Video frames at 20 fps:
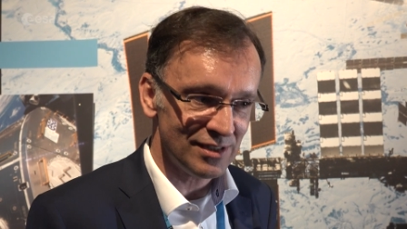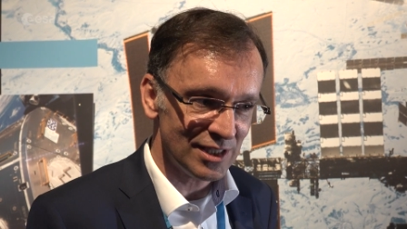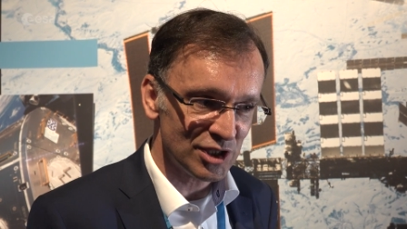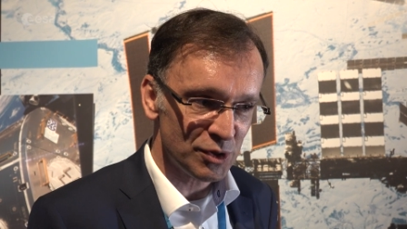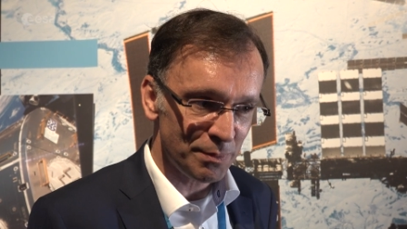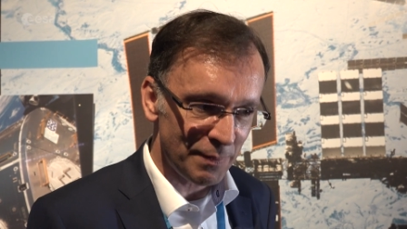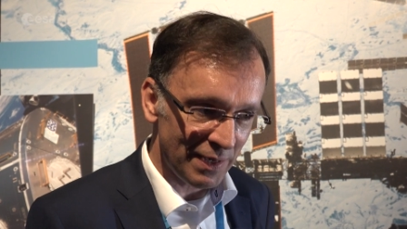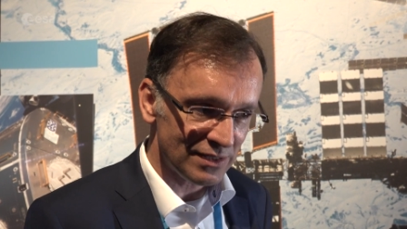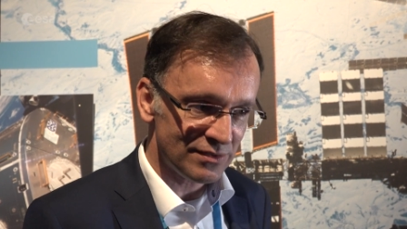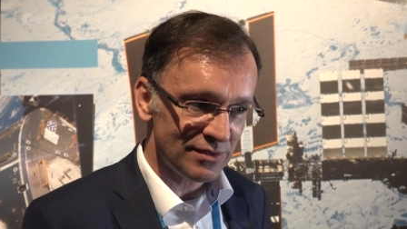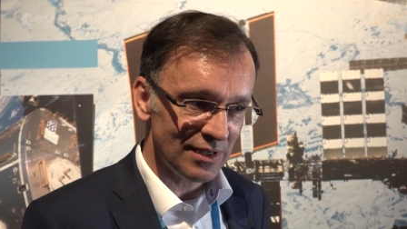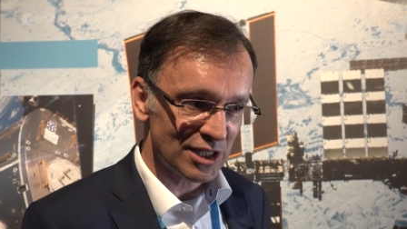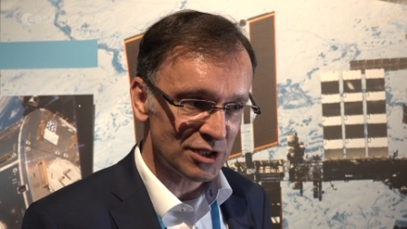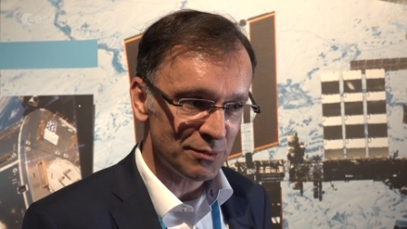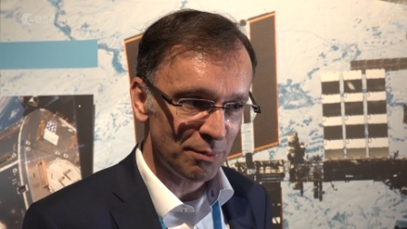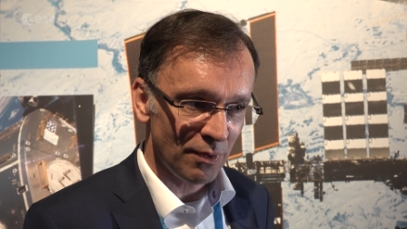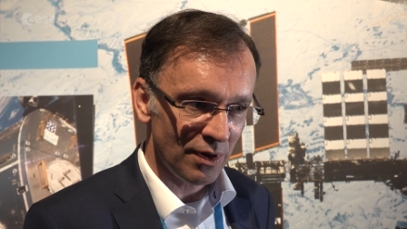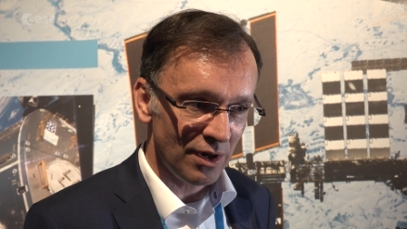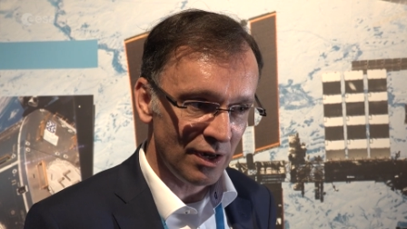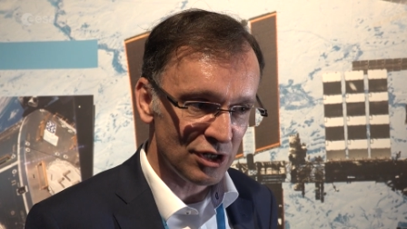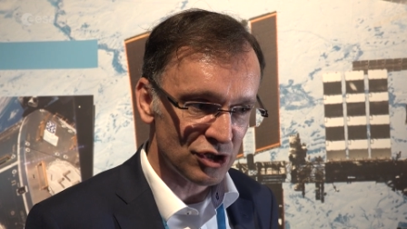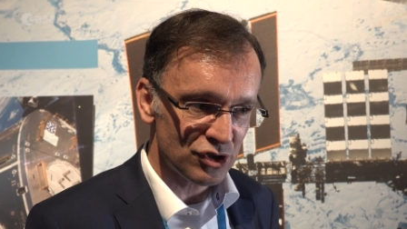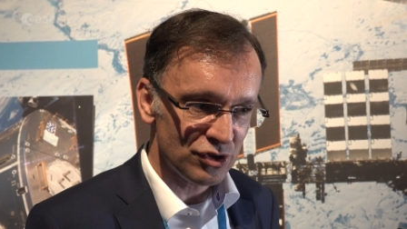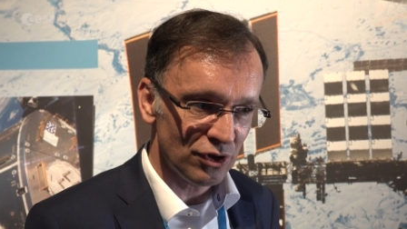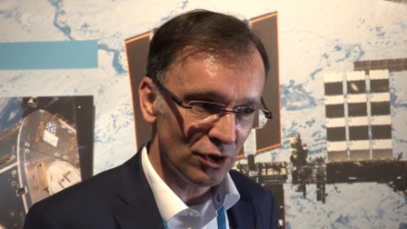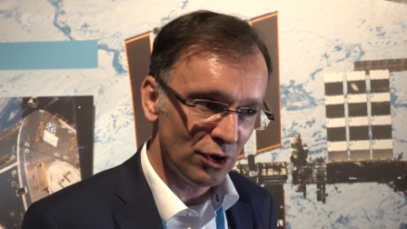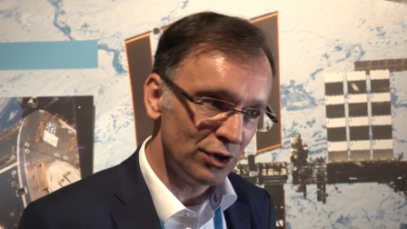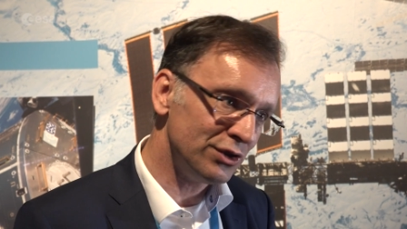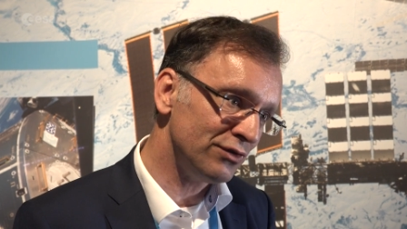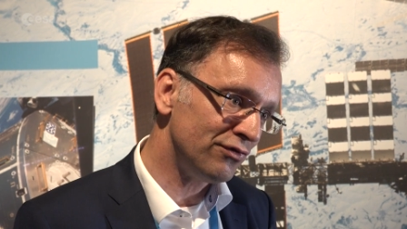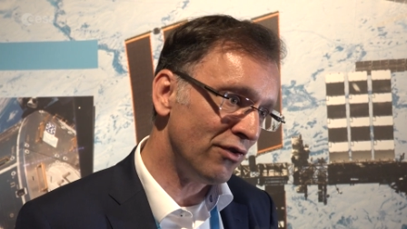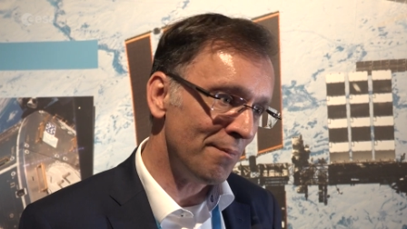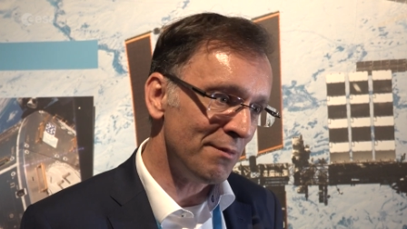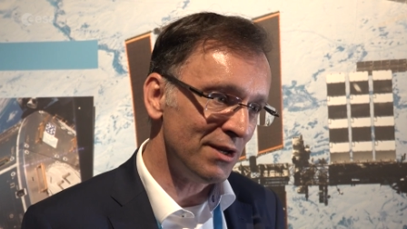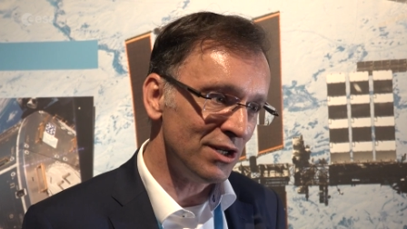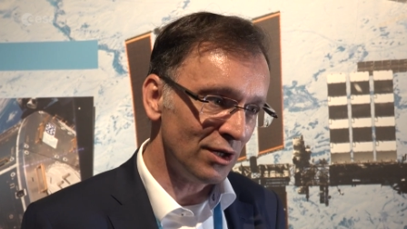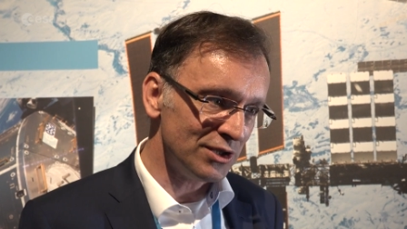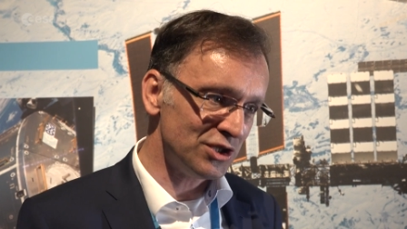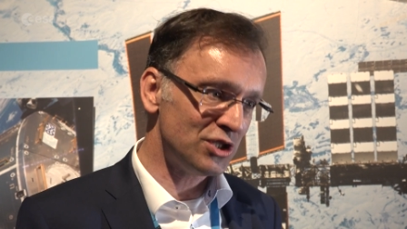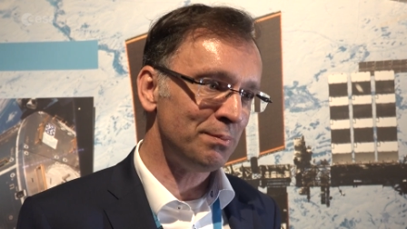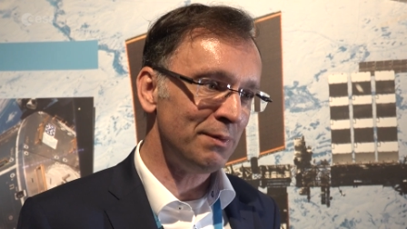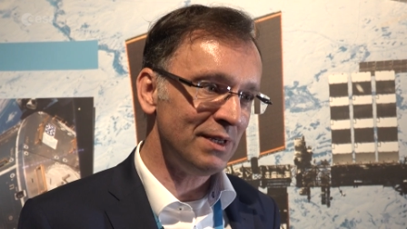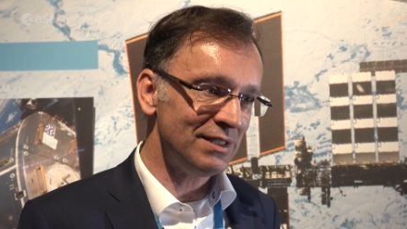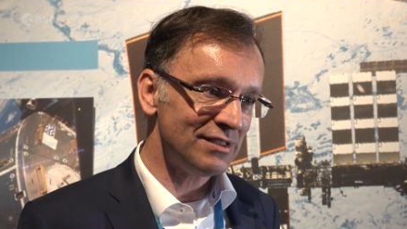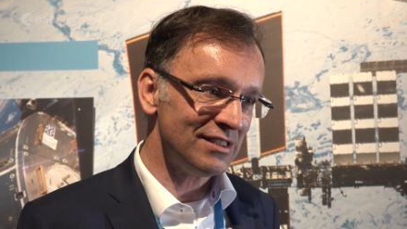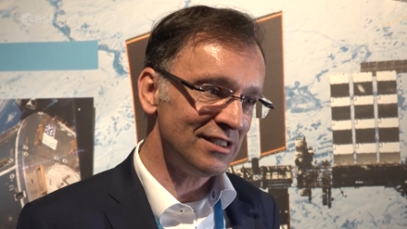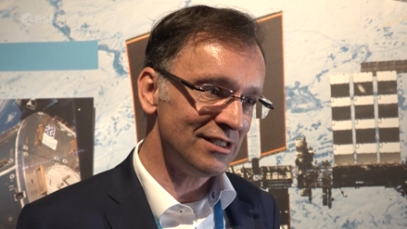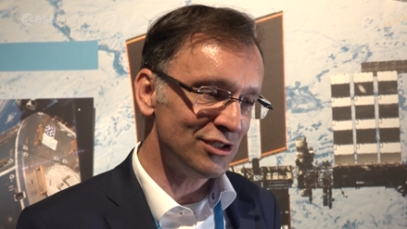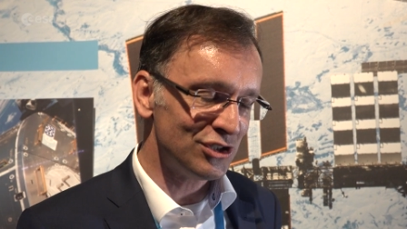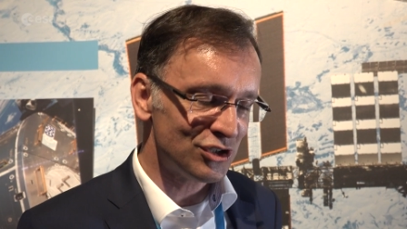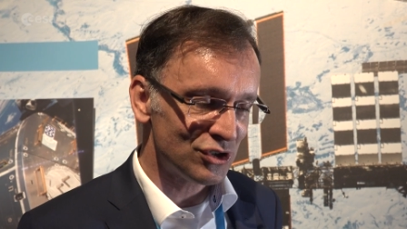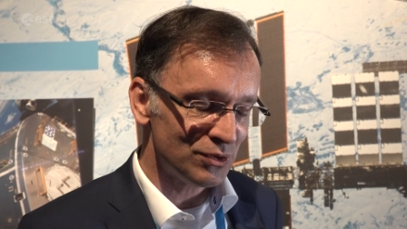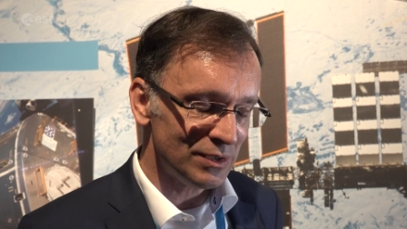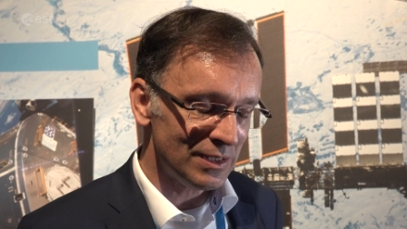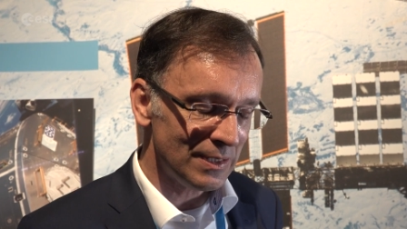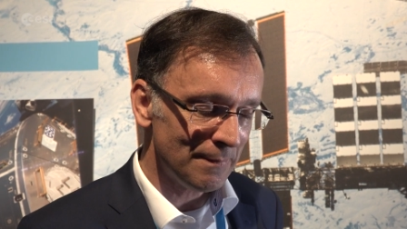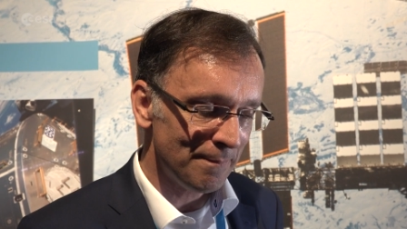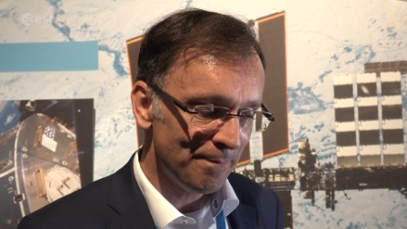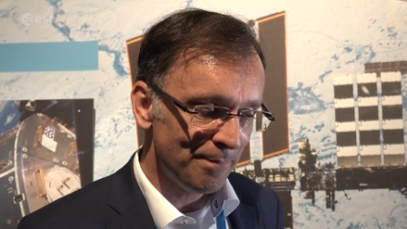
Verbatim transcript: in space exploration, also from the non space industry.